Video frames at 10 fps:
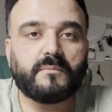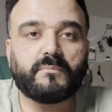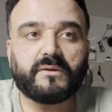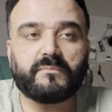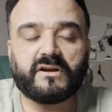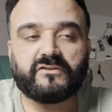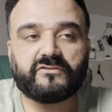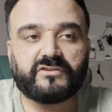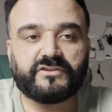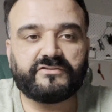but my
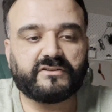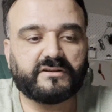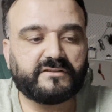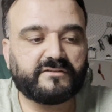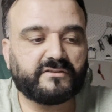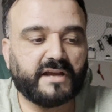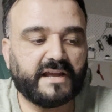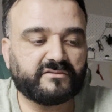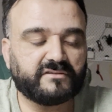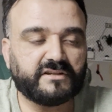nutritionist
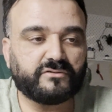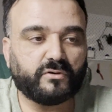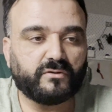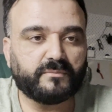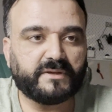actually told